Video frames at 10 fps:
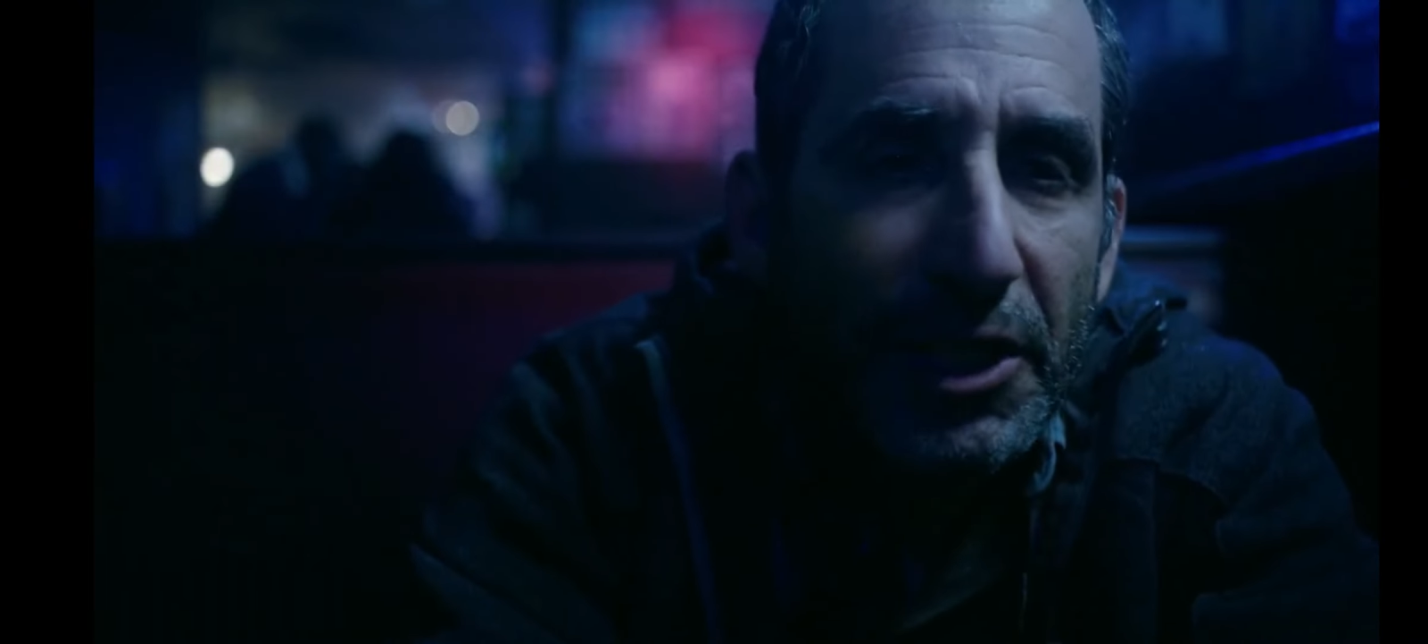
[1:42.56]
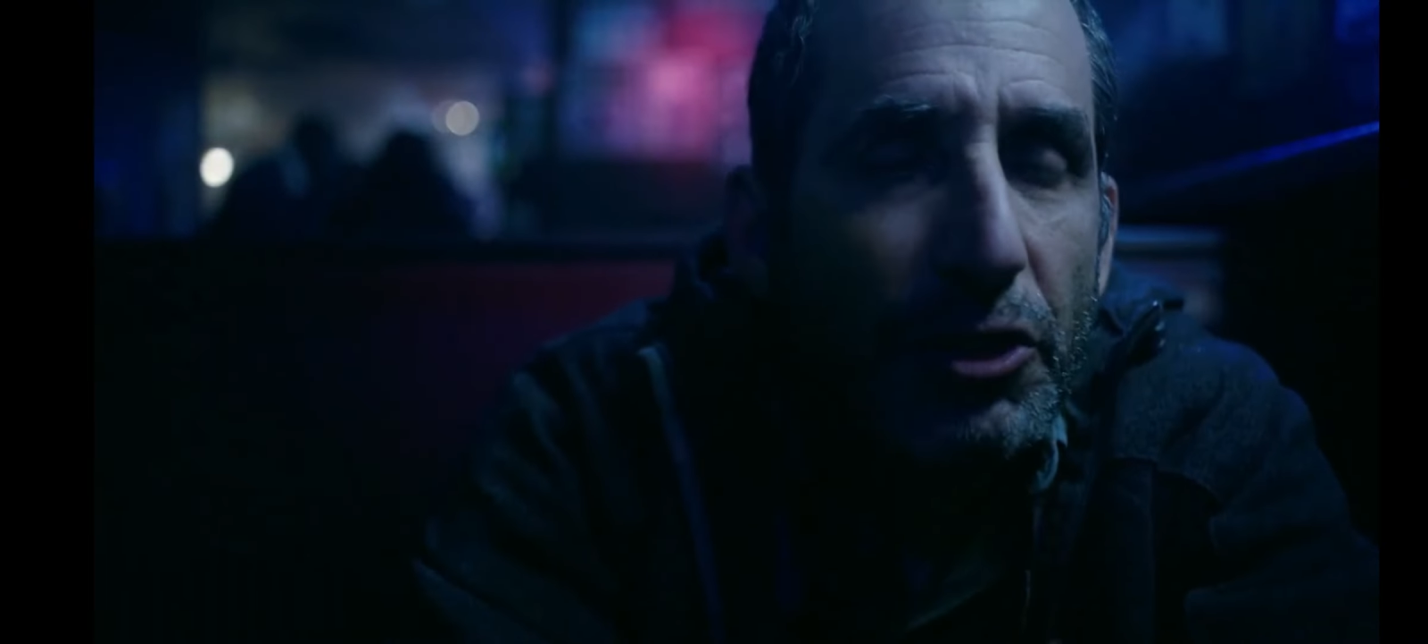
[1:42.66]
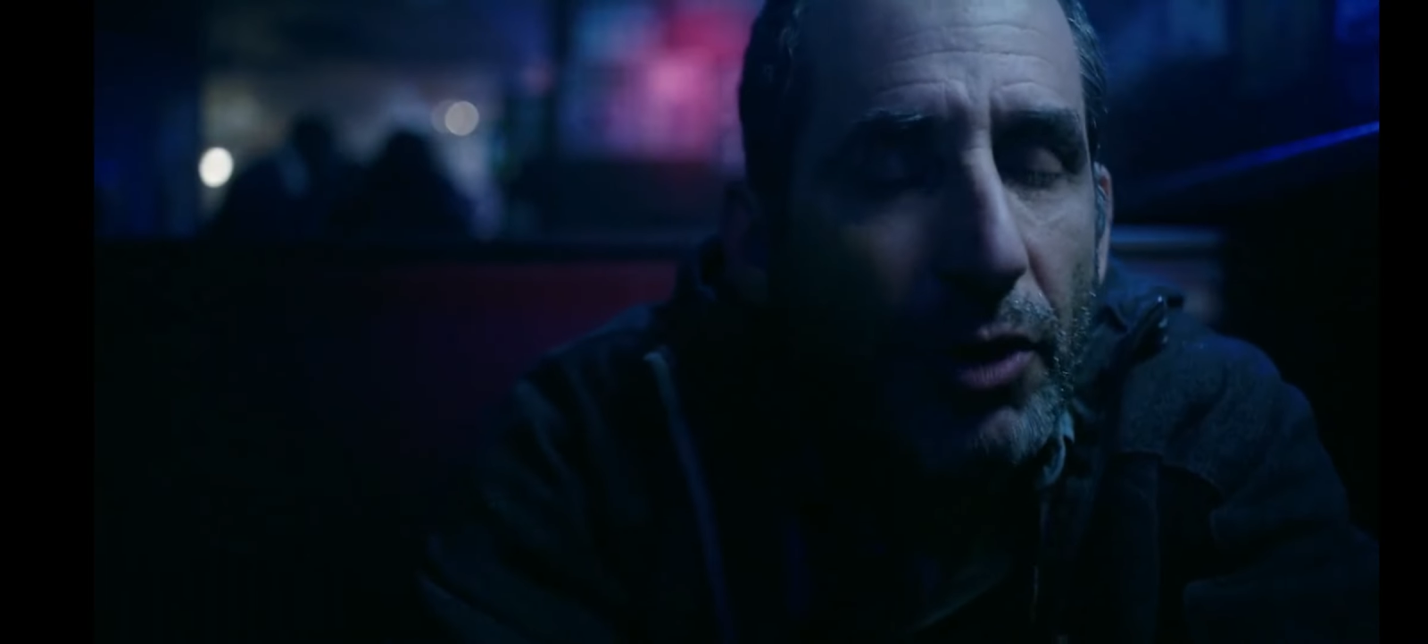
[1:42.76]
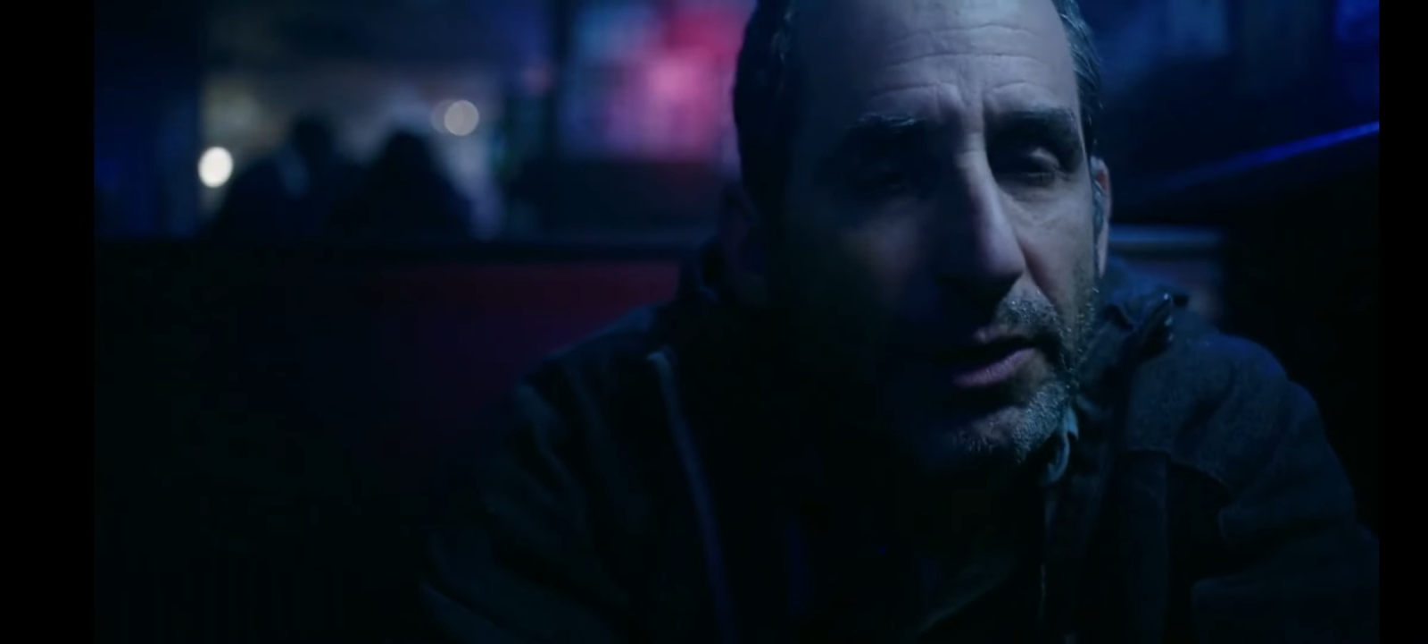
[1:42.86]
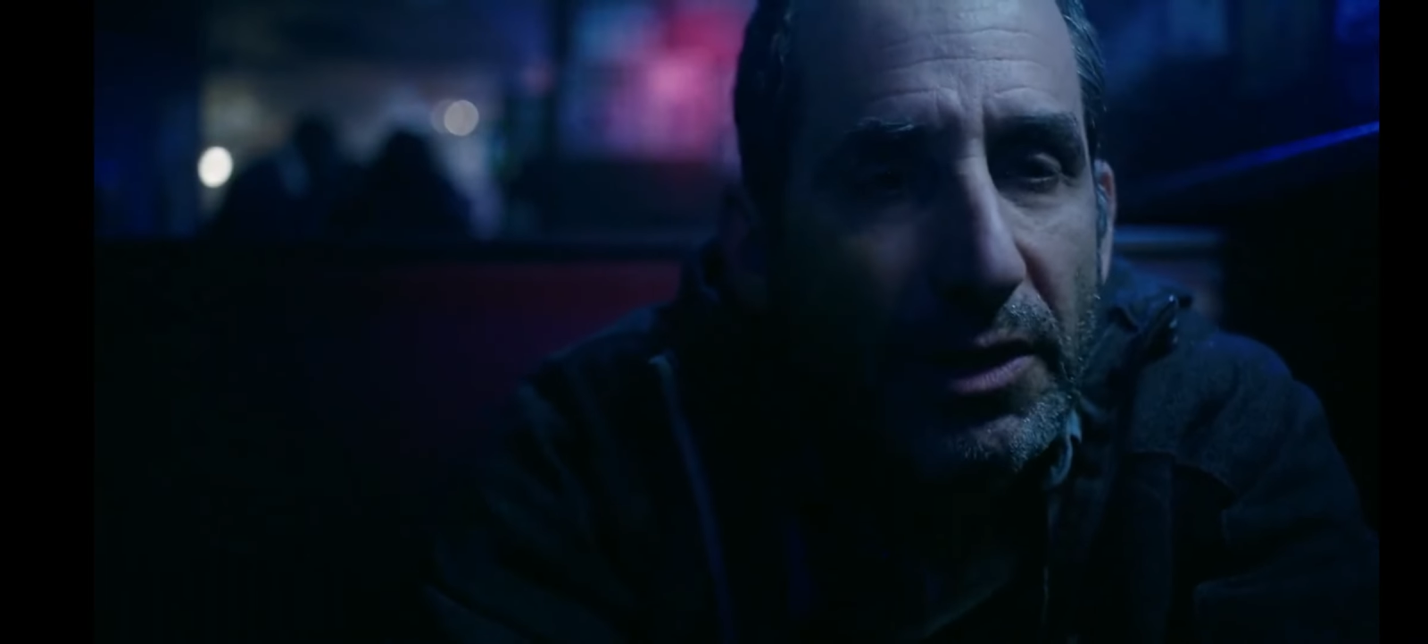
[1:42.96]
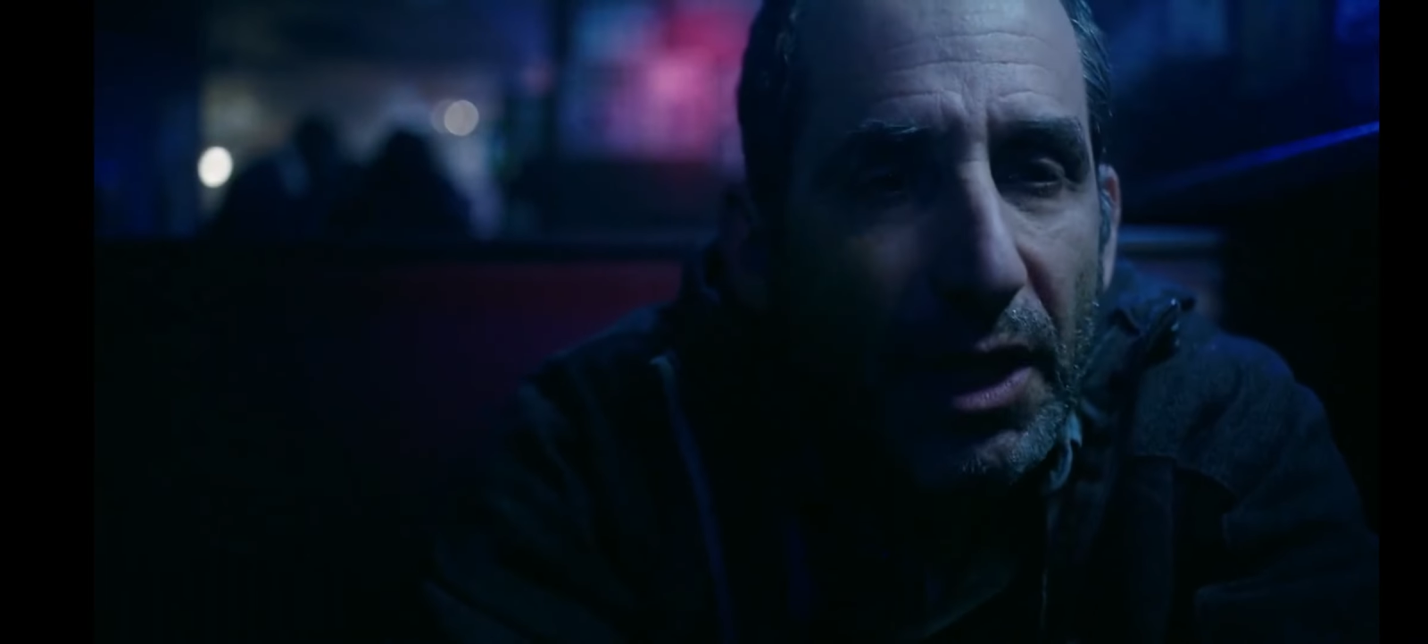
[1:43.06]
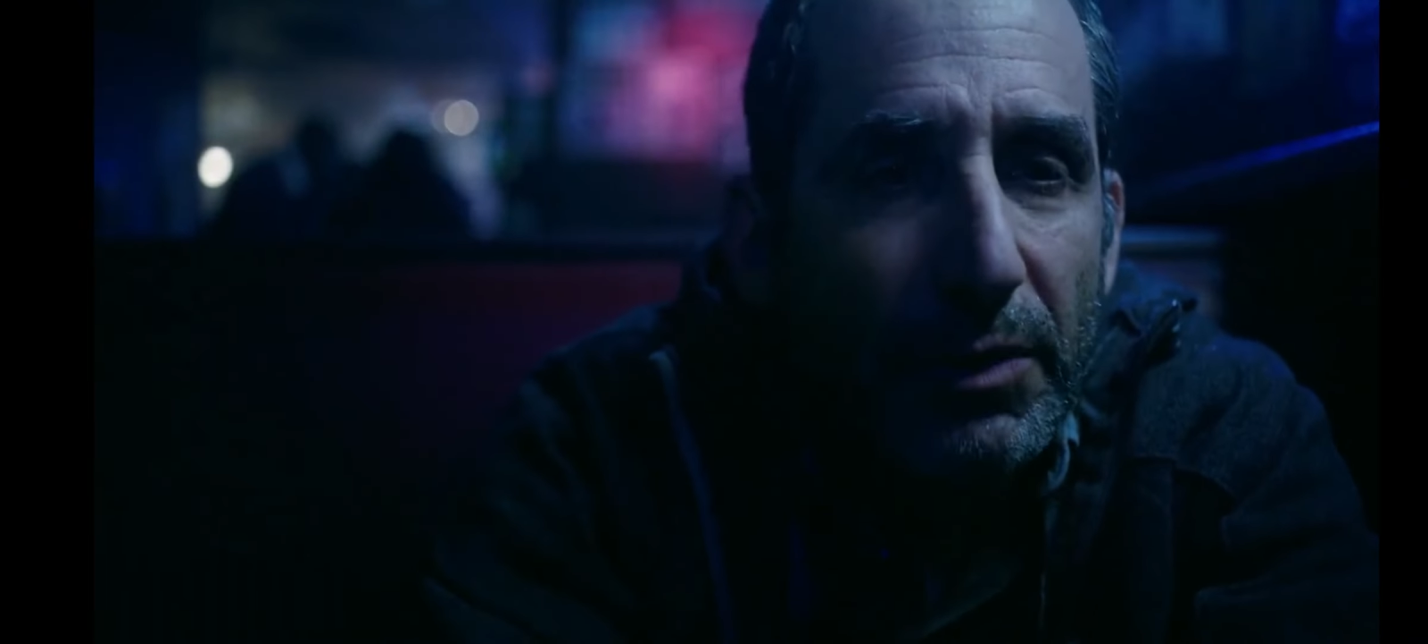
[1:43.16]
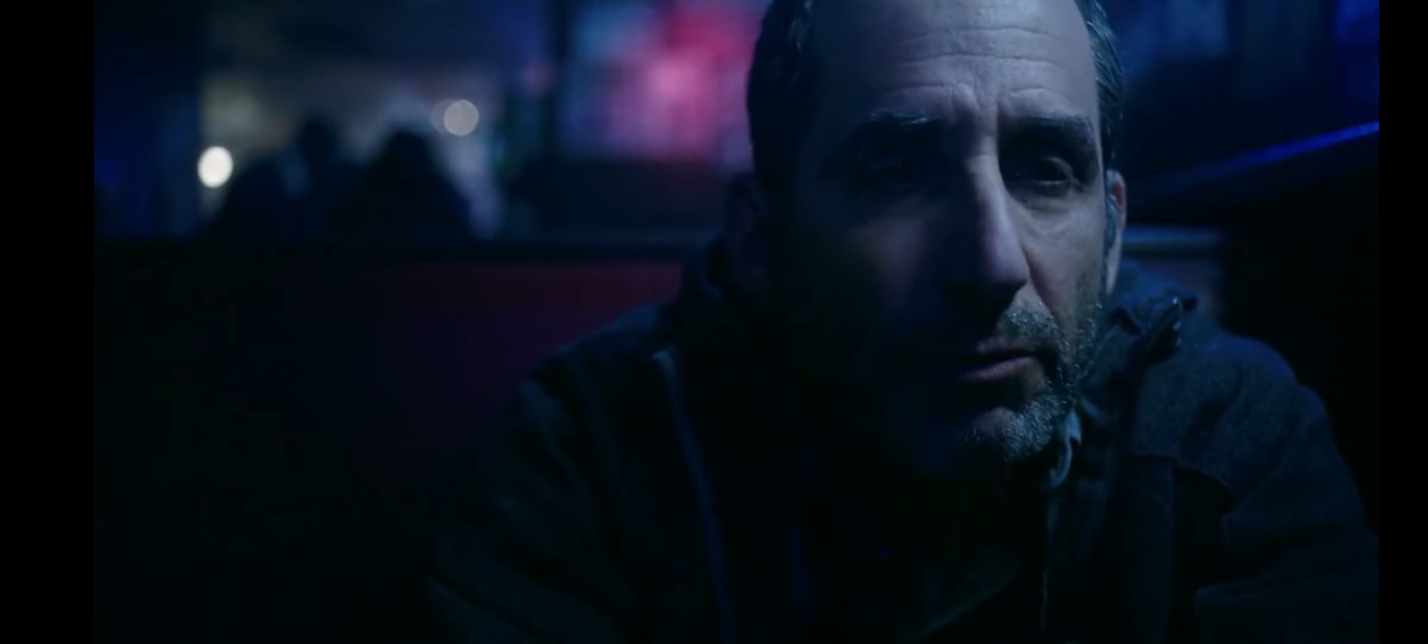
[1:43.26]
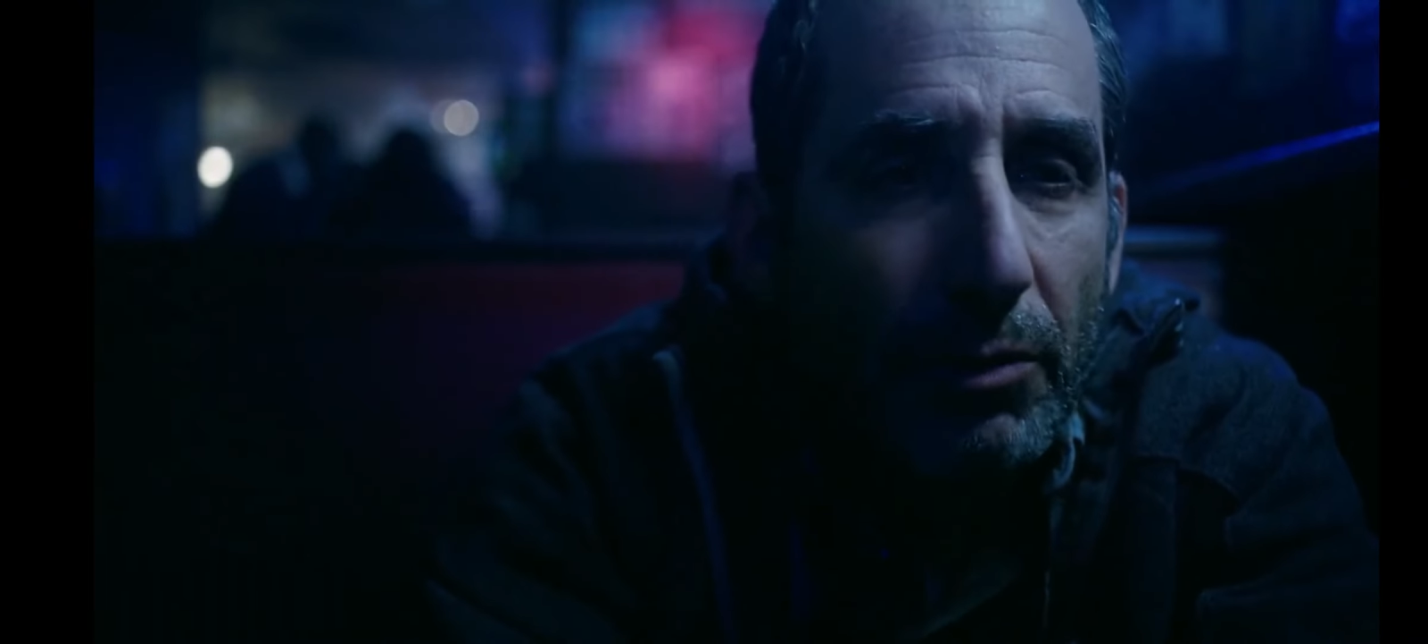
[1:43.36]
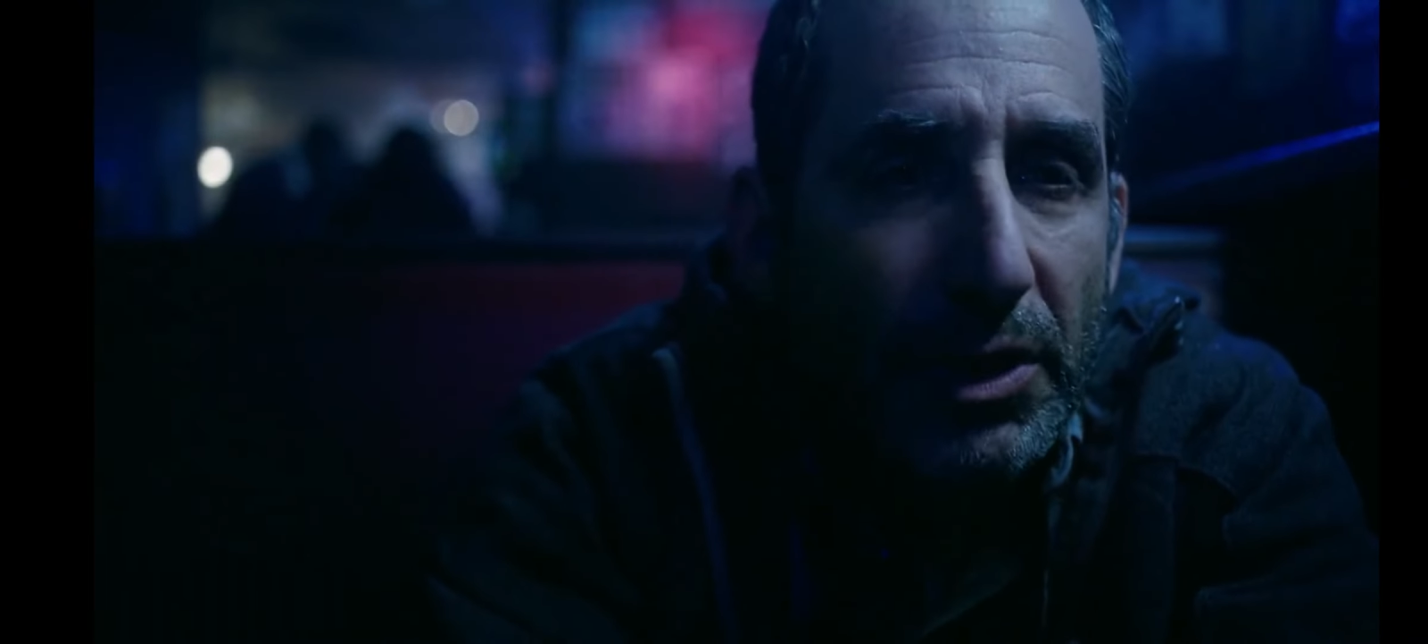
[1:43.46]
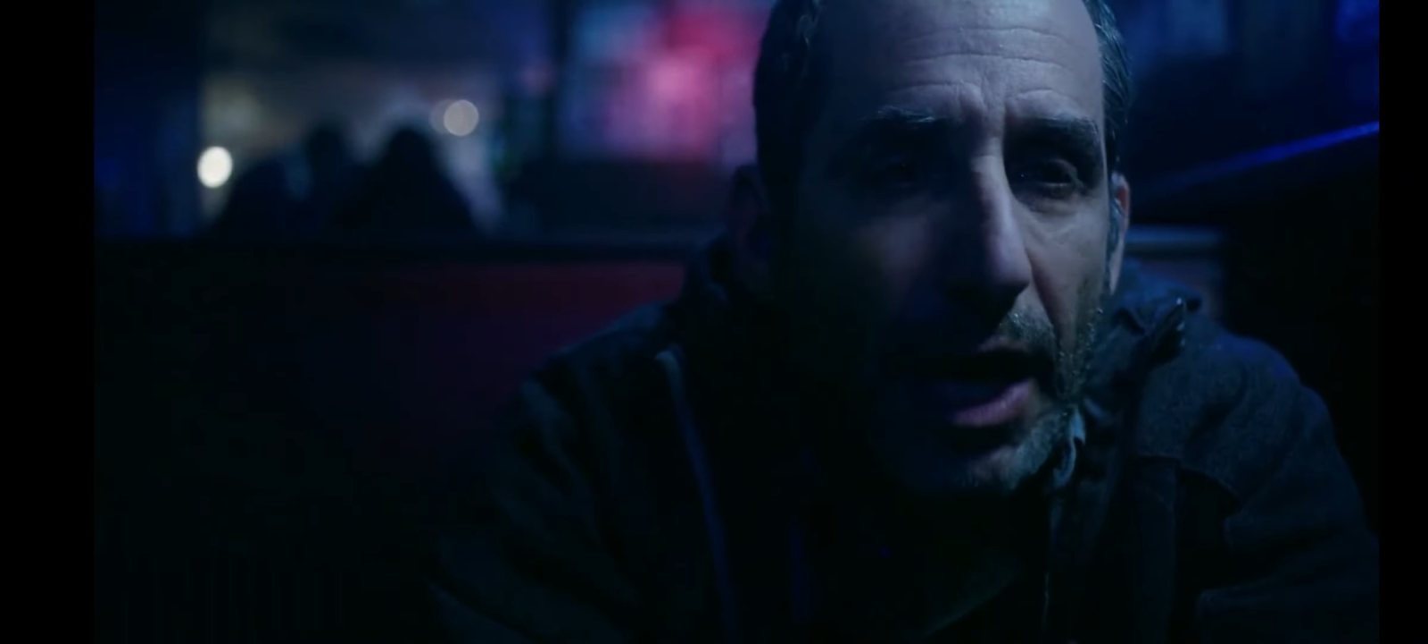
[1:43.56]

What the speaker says: He tried to tell me what